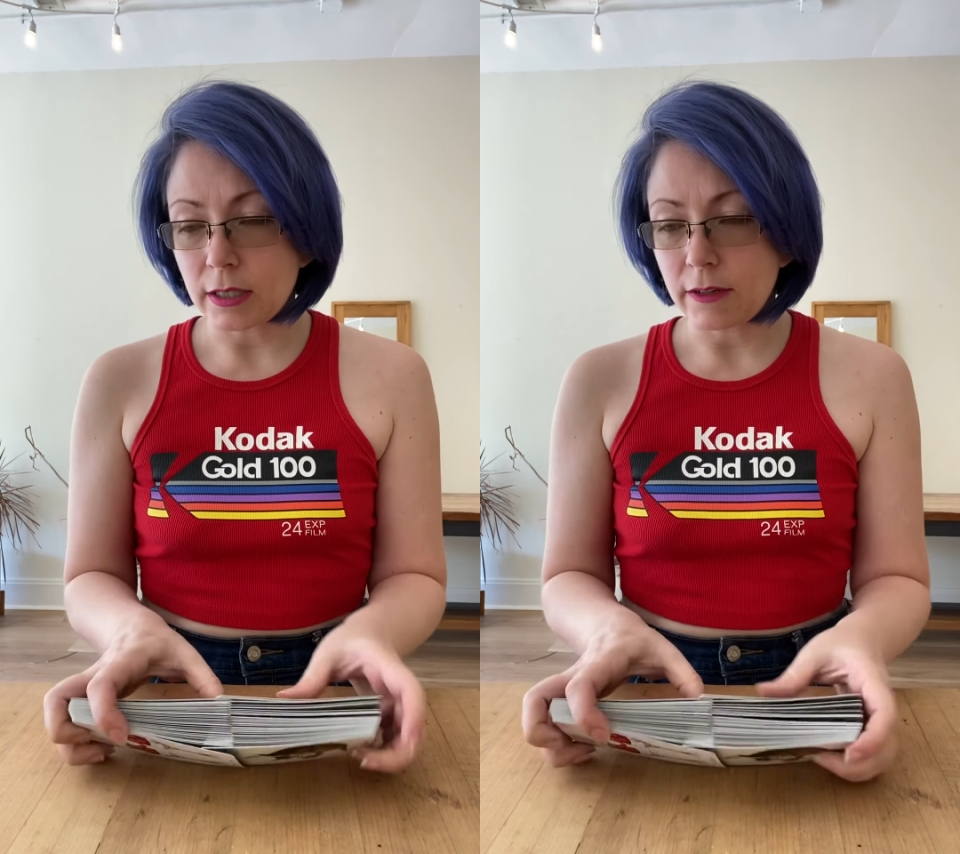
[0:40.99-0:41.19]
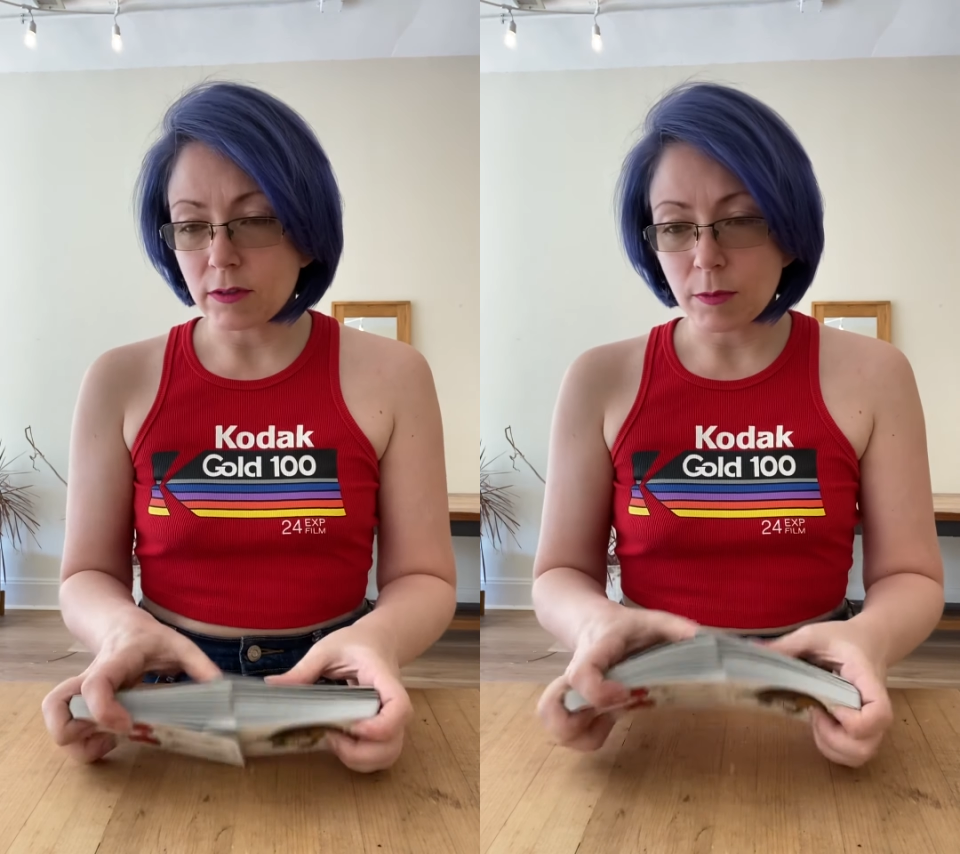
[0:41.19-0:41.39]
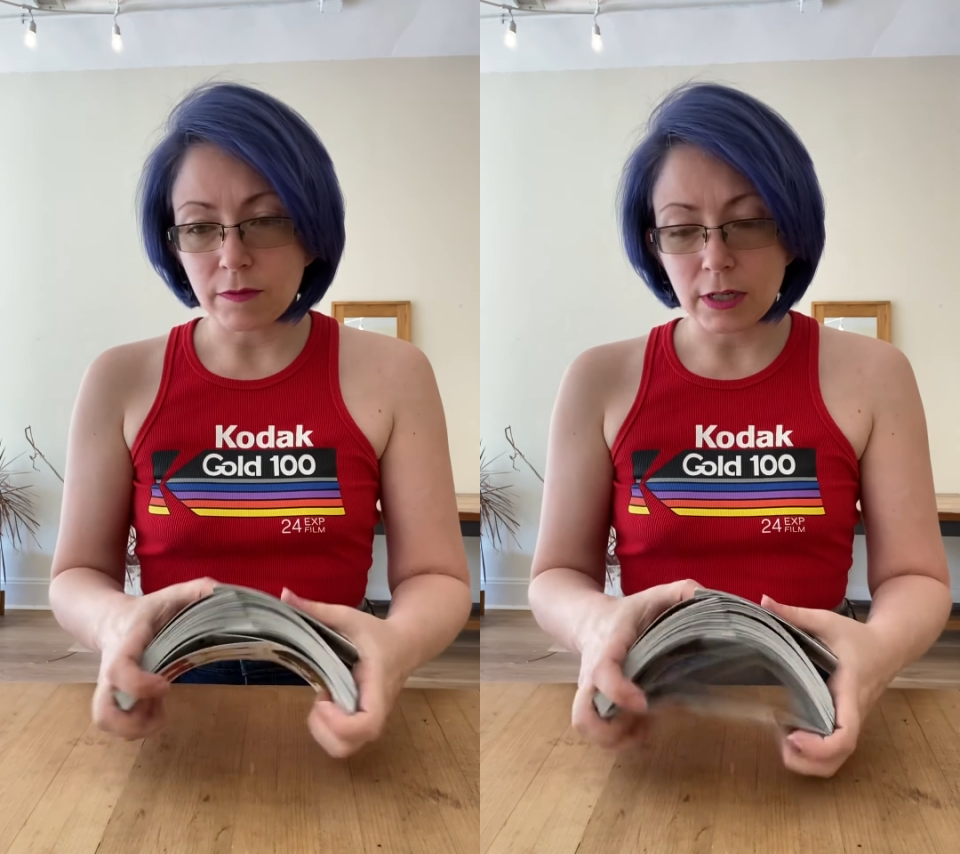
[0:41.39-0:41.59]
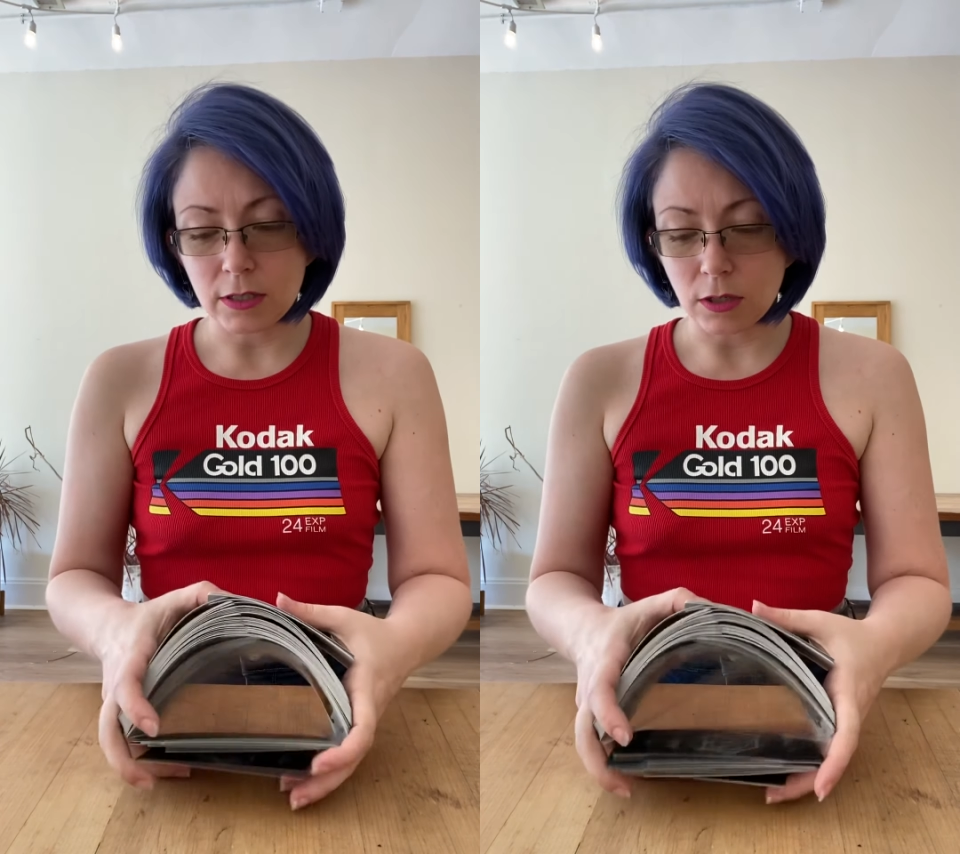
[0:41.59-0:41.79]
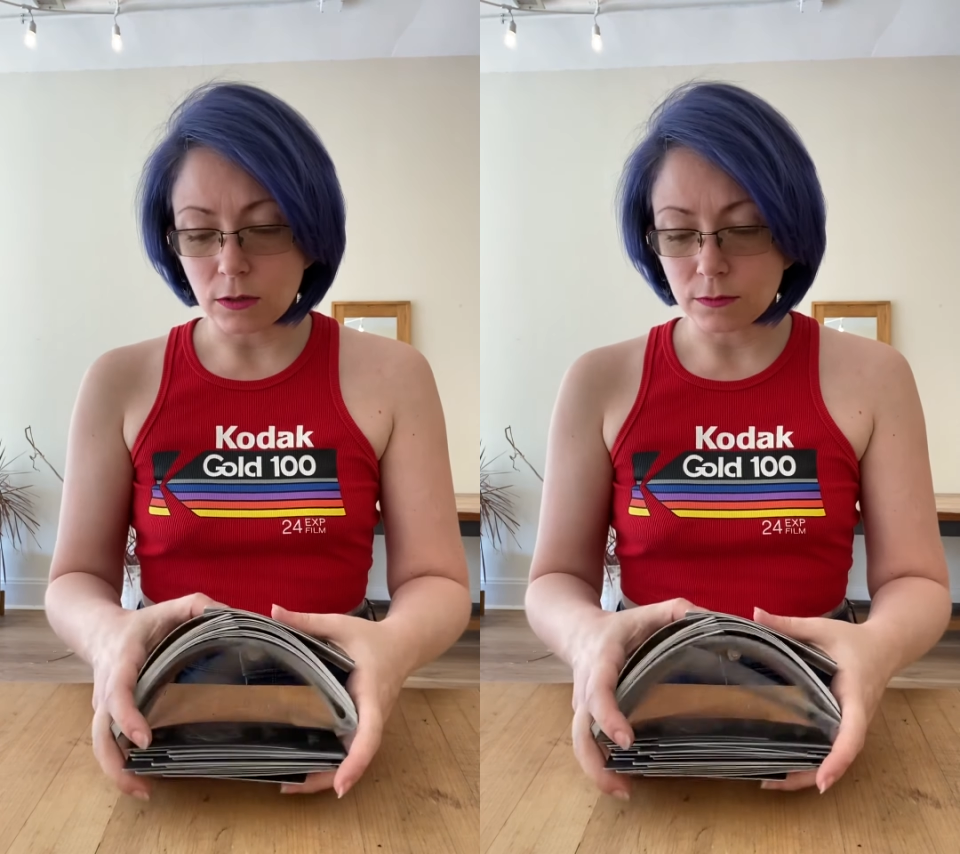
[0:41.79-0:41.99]
leave them if they
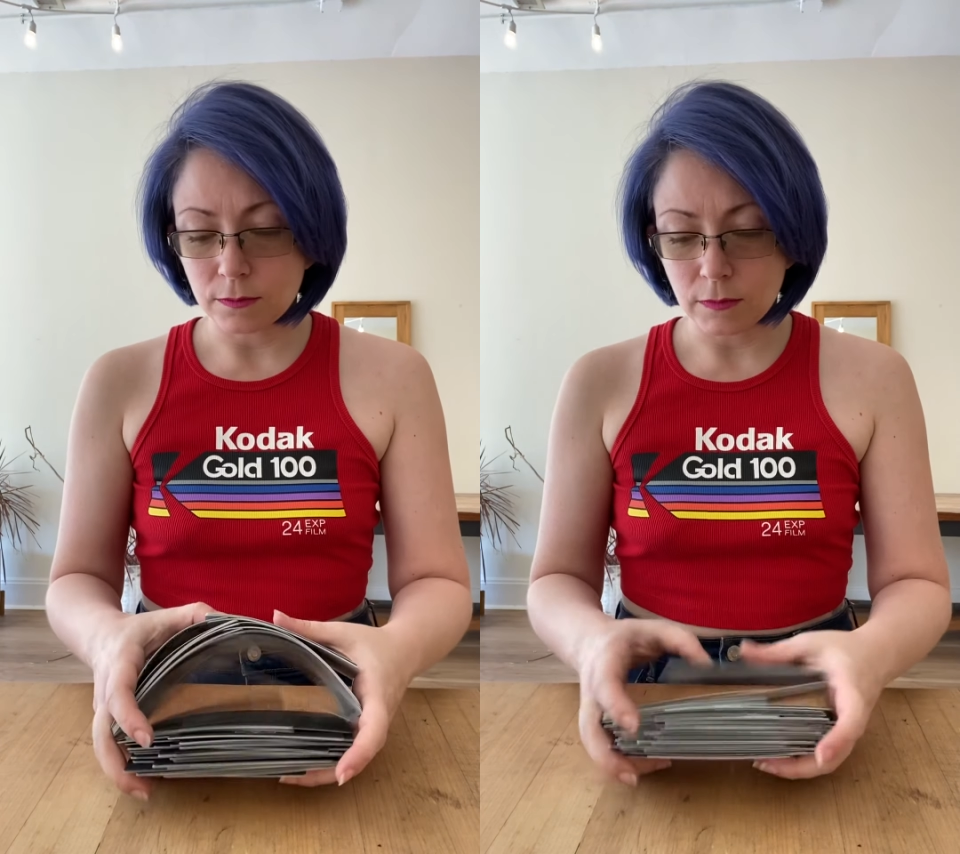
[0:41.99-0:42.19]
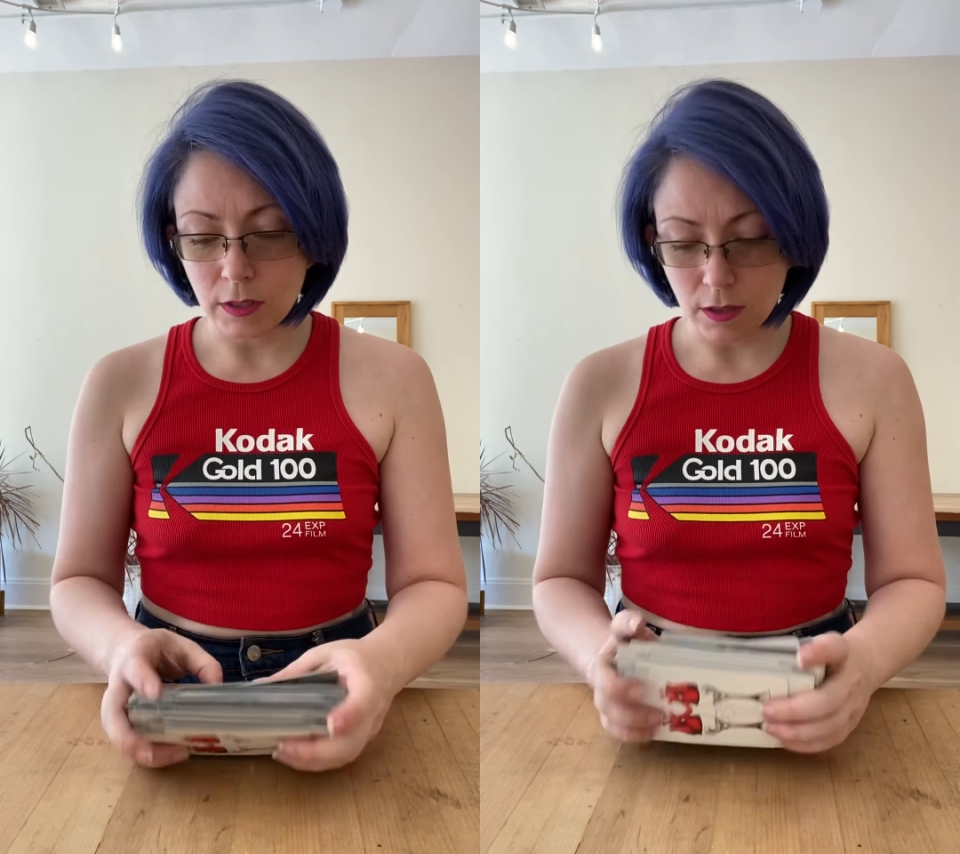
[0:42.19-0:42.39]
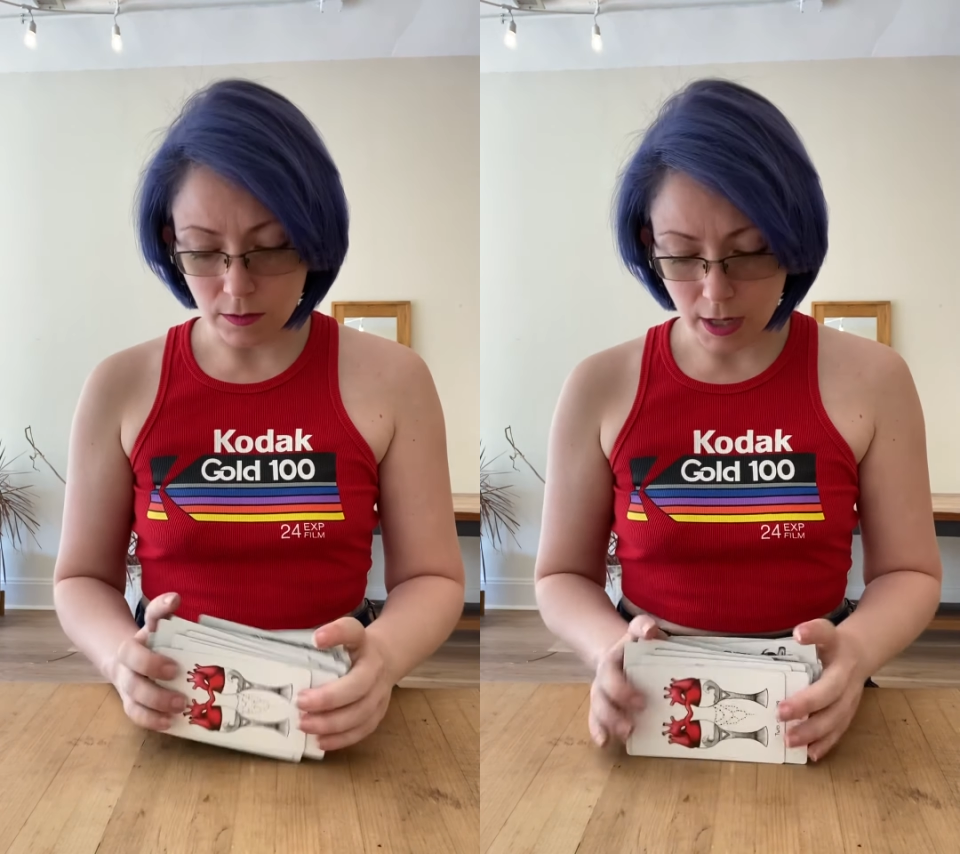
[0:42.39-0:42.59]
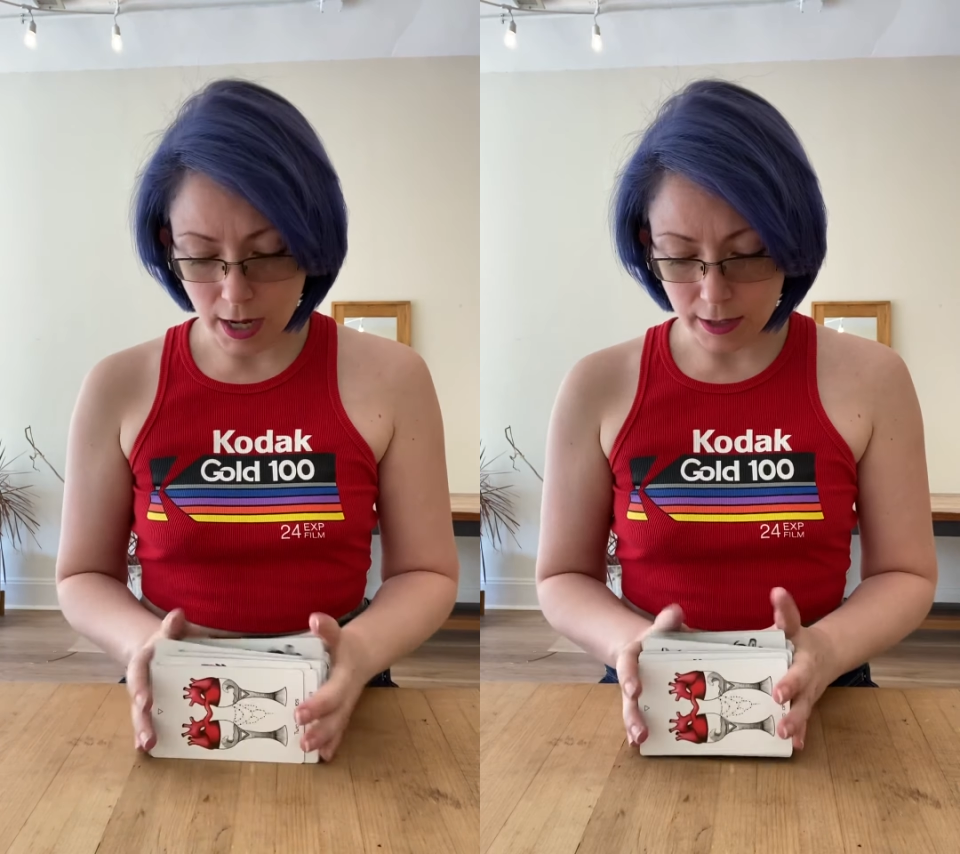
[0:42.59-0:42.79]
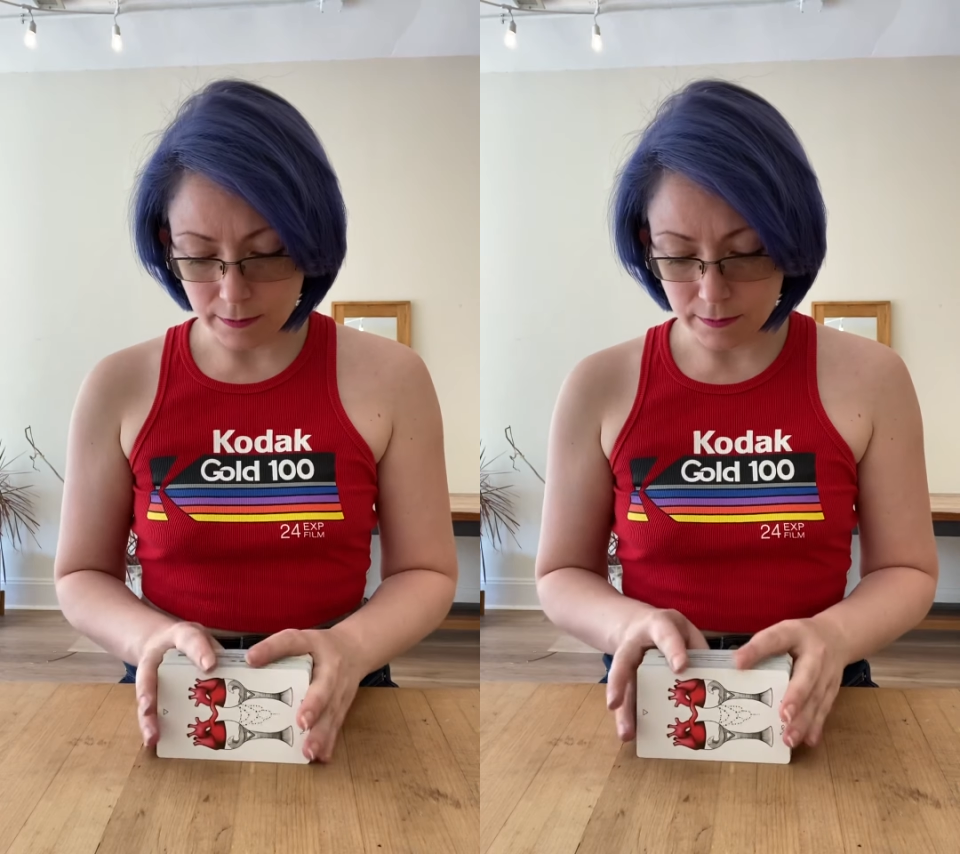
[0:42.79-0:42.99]
don't,
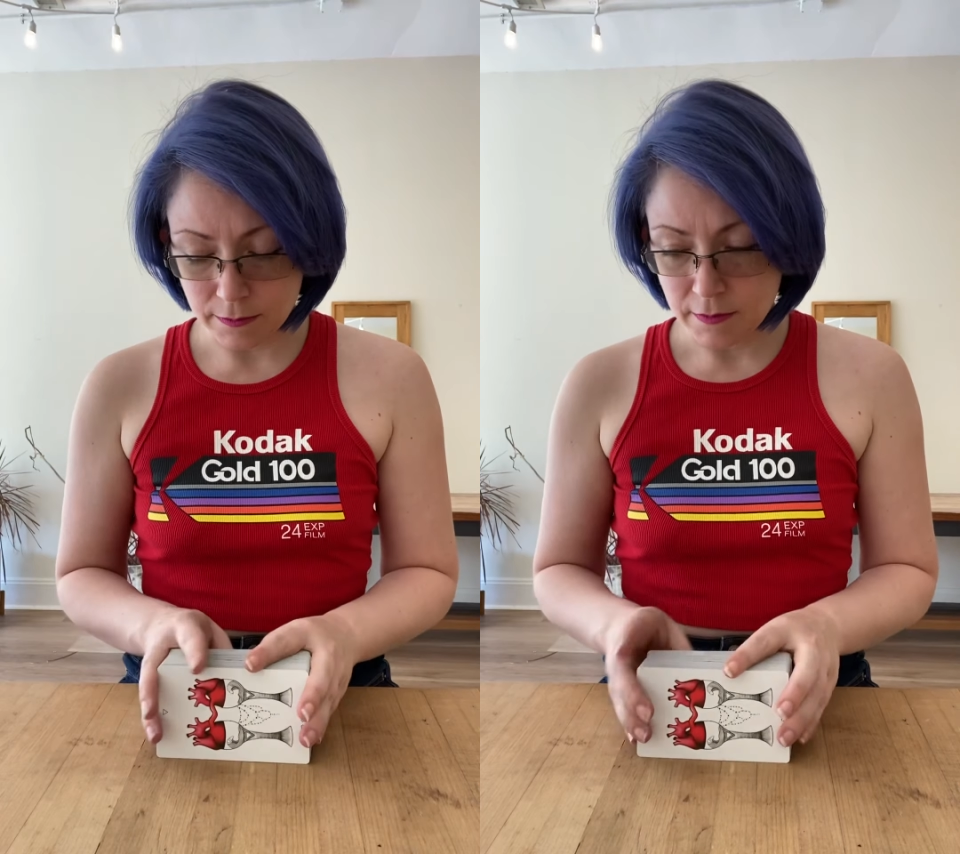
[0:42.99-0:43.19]
okay?